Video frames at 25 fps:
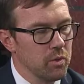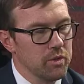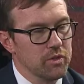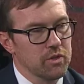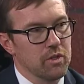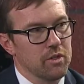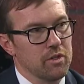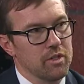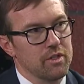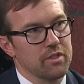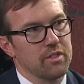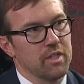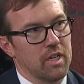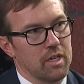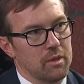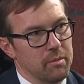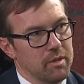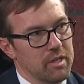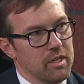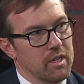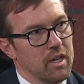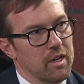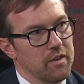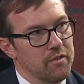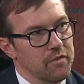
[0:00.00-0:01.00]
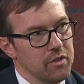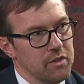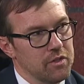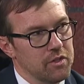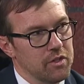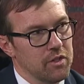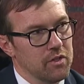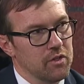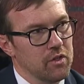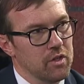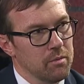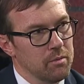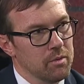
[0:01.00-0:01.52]
what's called a settlement conference
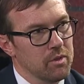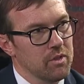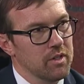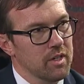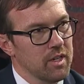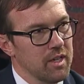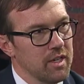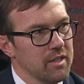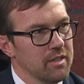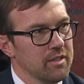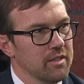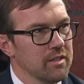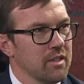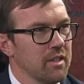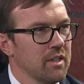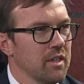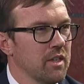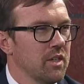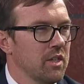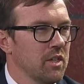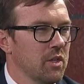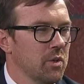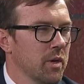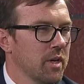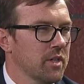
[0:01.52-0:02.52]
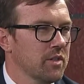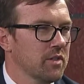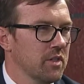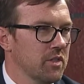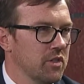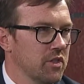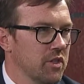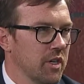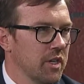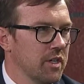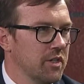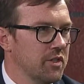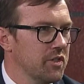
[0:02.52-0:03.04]
in a criminal case. You ask the
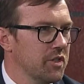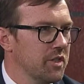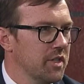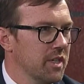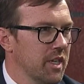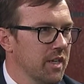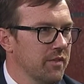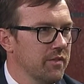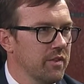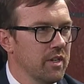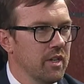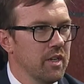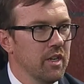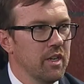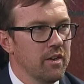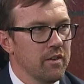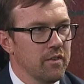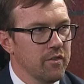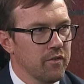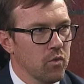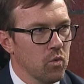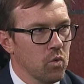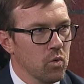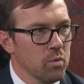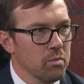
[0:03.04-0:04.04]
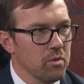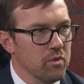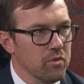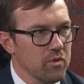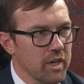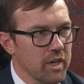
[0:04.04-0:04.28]
judge to give an informal